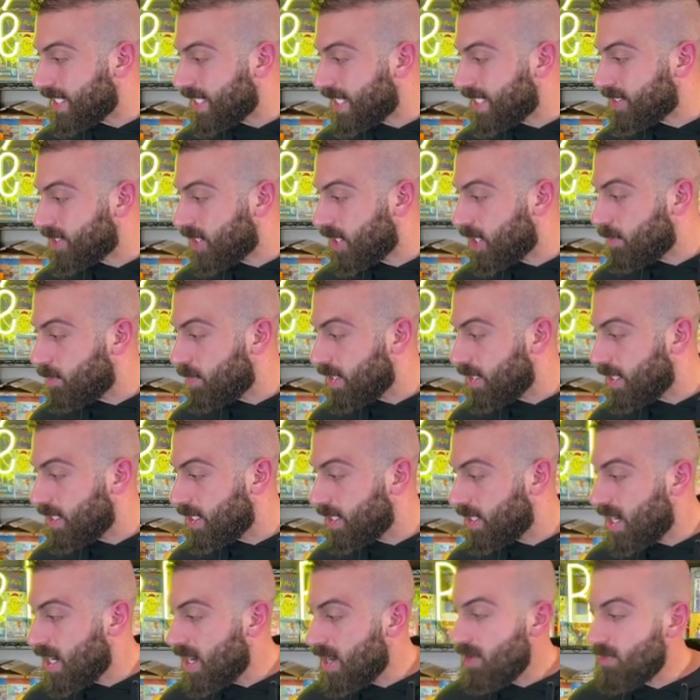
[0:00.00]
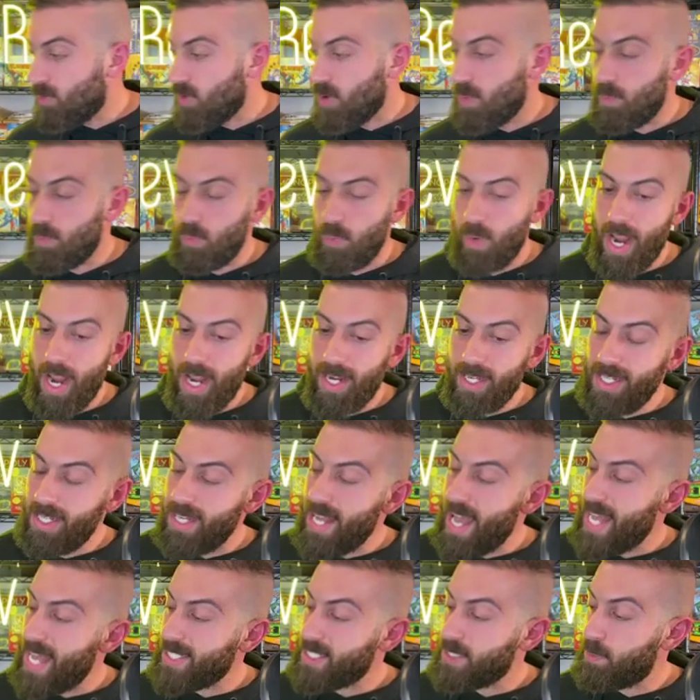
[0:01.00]
is going to be for Brandon
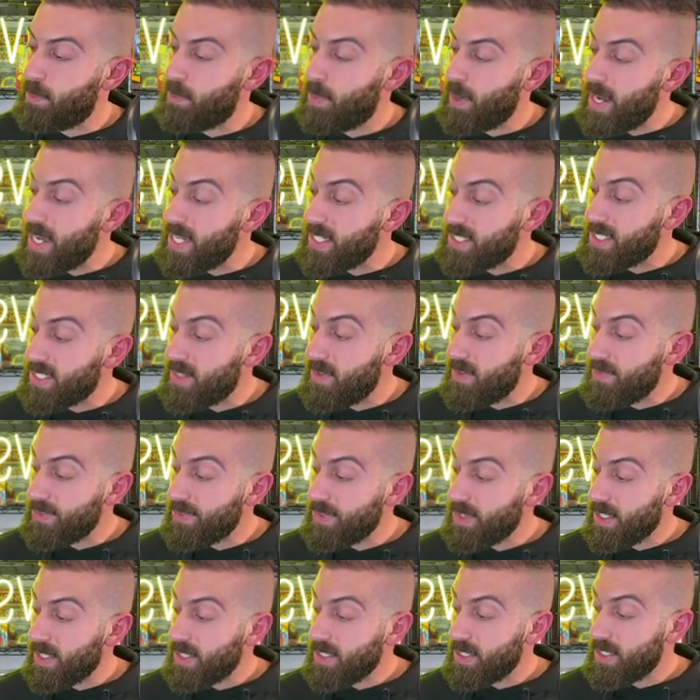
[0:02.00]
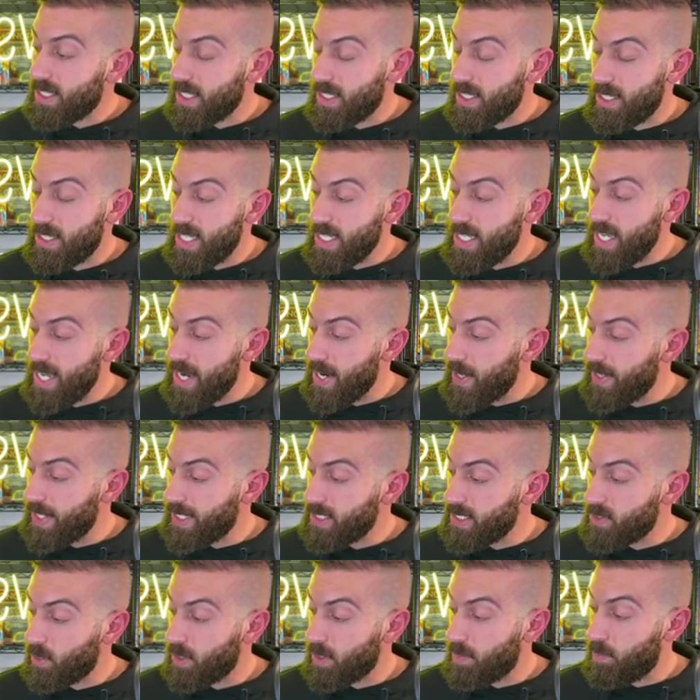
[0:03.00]
S. But the thing here
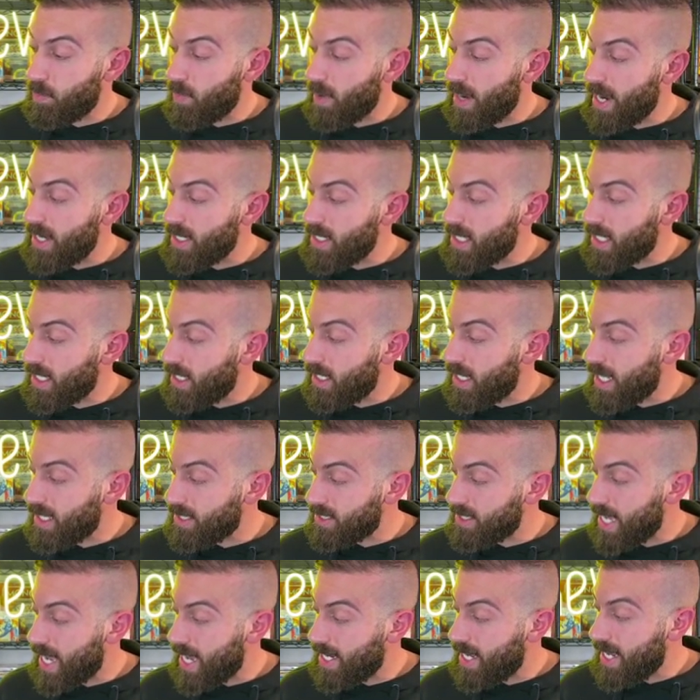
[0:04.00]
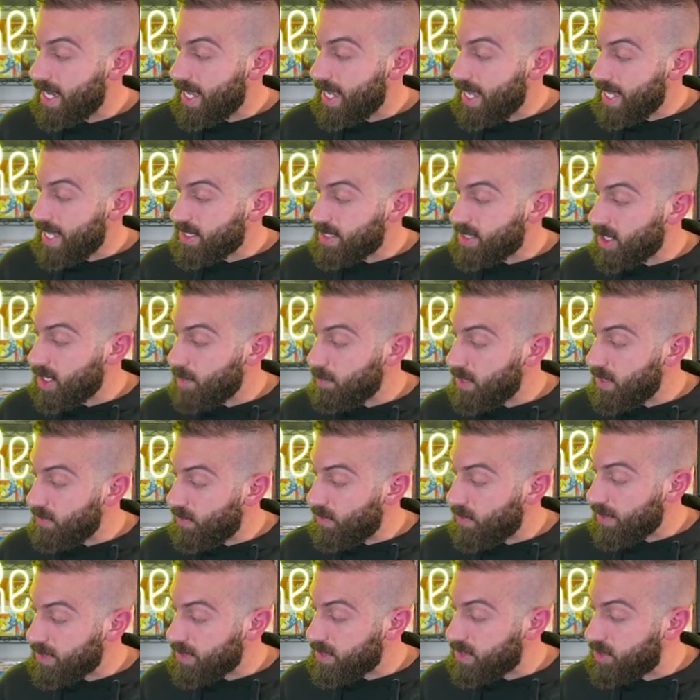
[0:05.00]
is with Brandon is that it's going to be
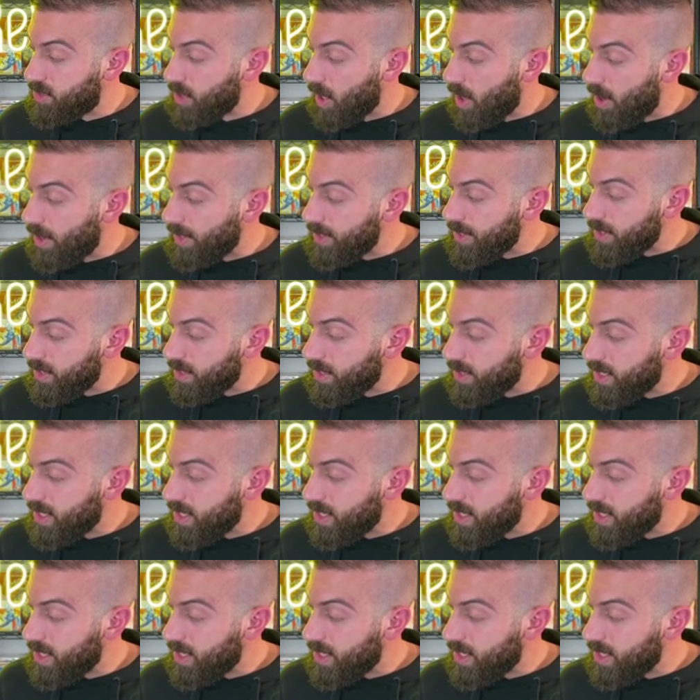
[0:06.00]
for his daughter